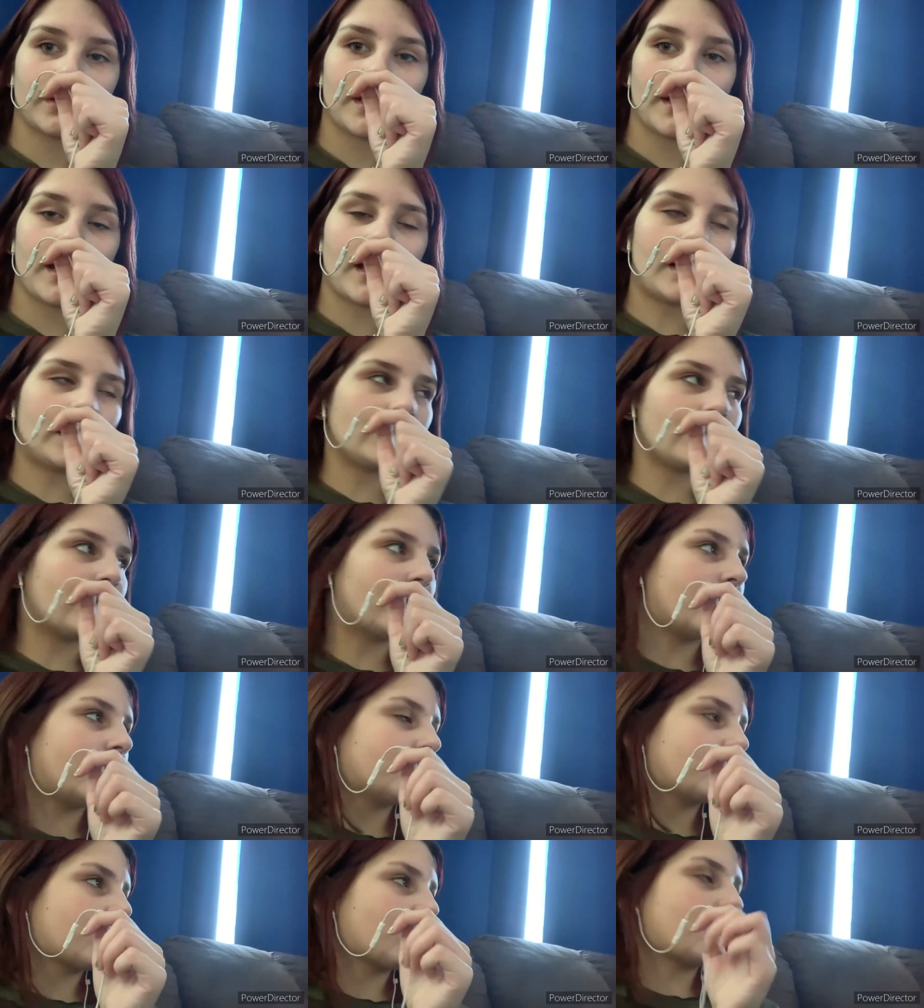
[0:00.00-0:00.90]
Hello
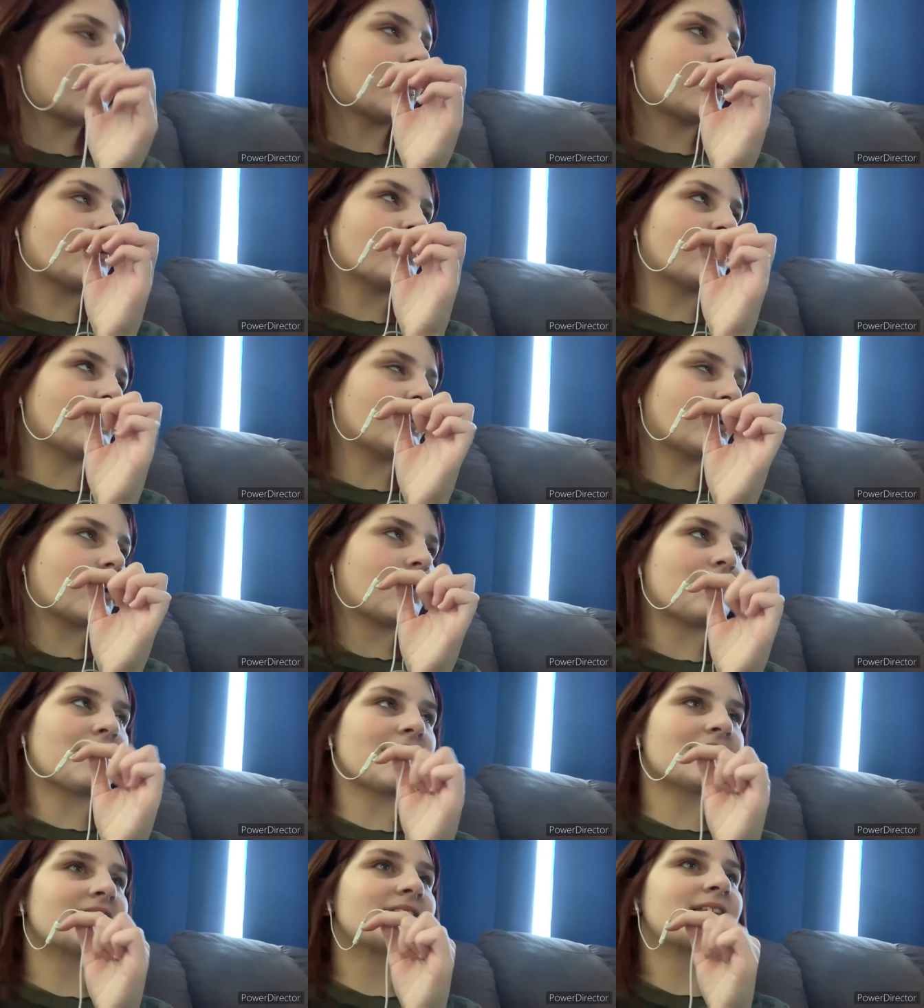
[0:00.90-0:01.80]
everyone, I know I look a
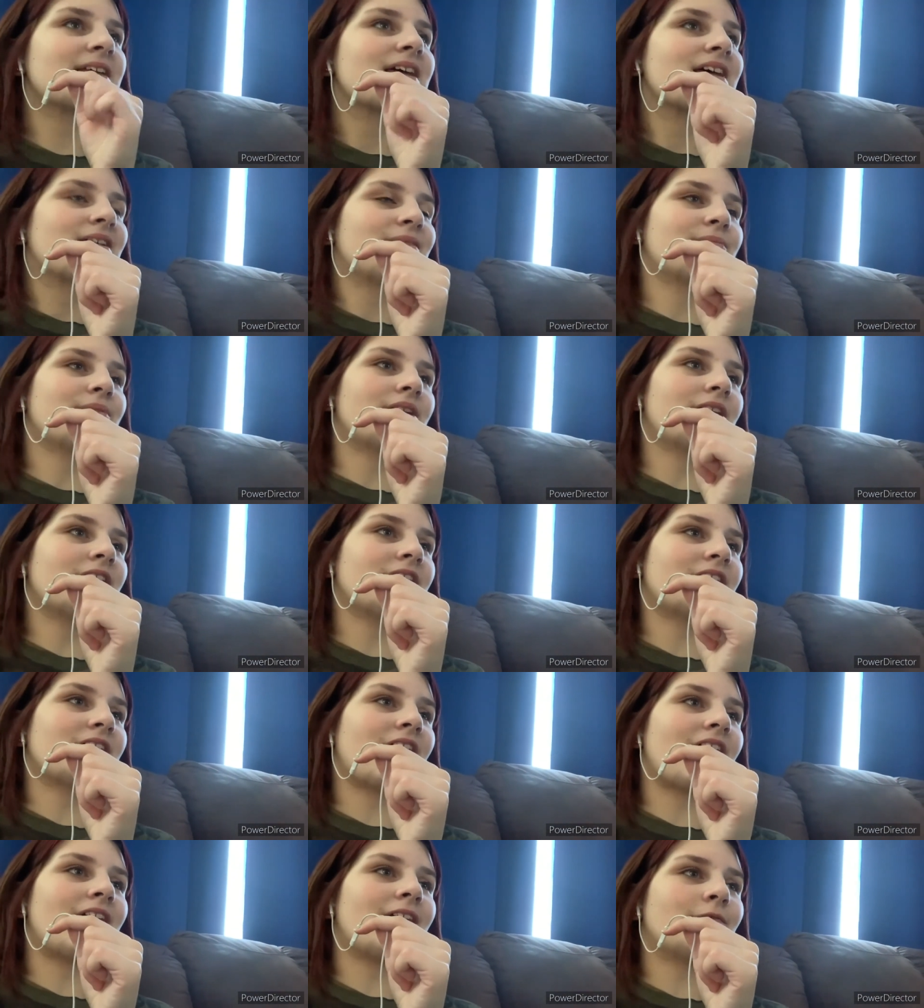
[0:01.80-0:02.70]
mess,
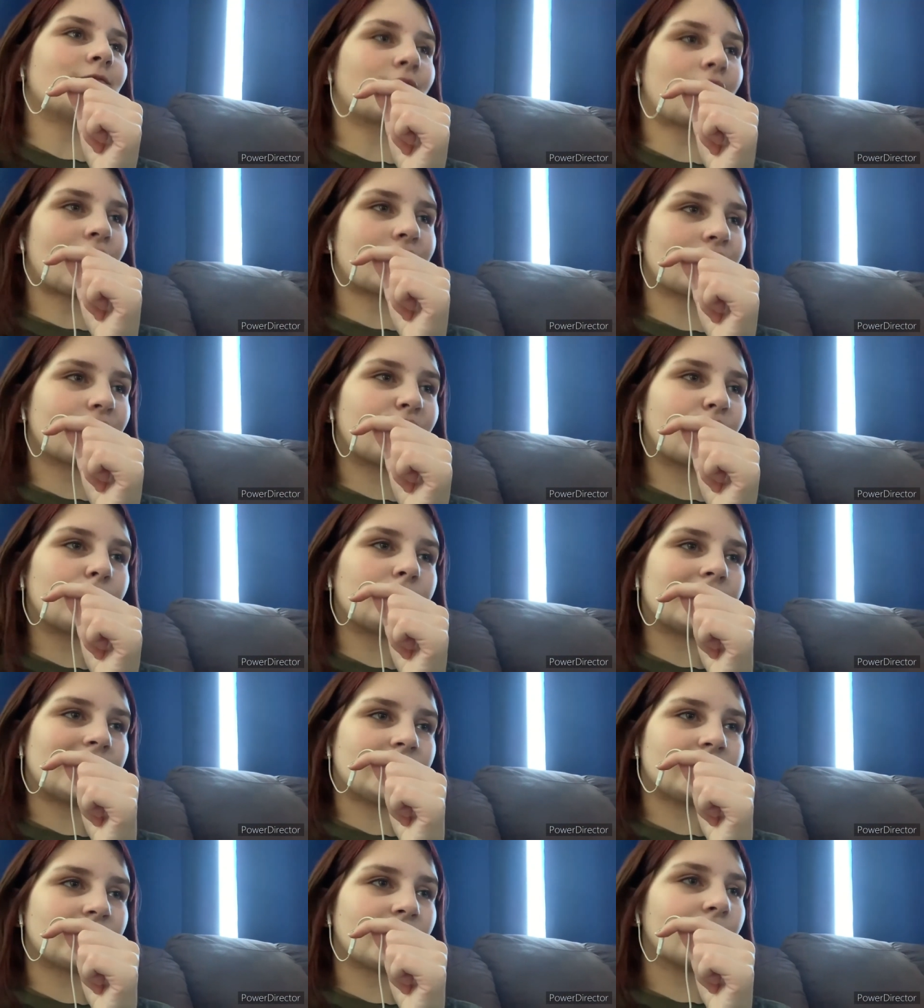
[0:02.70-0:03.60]
but I forgot to film
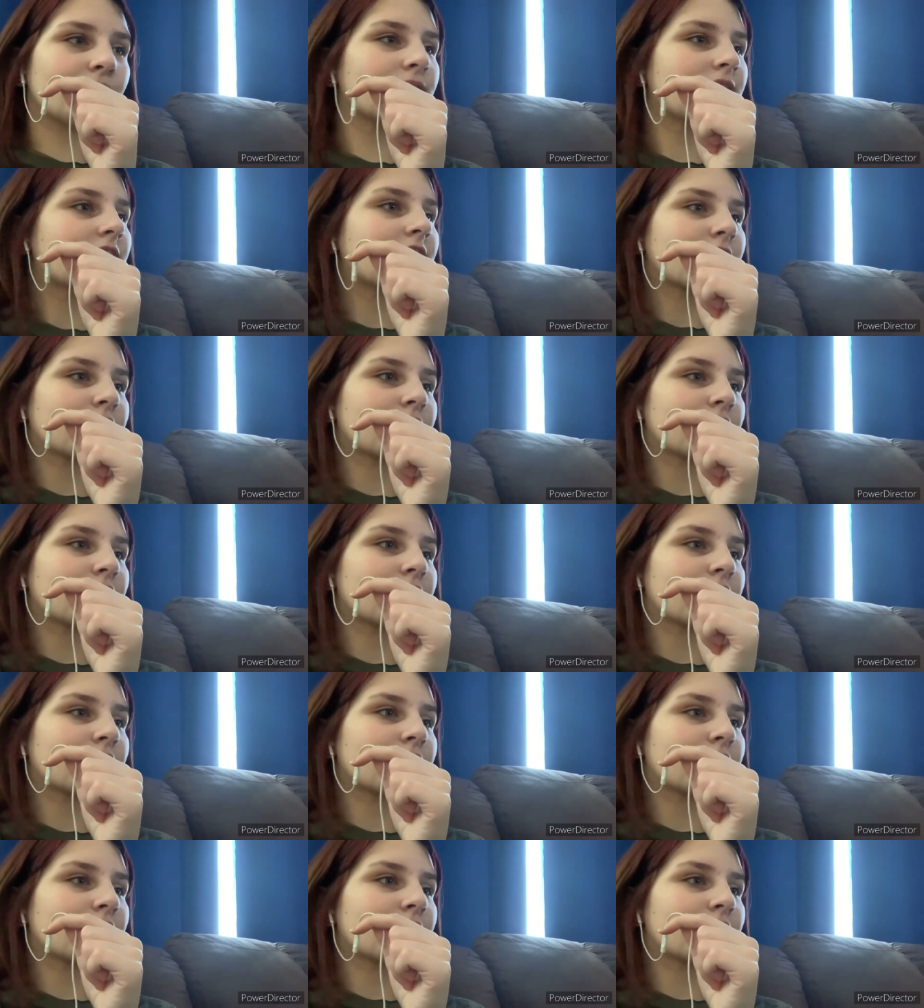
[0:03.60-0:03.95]
an intro,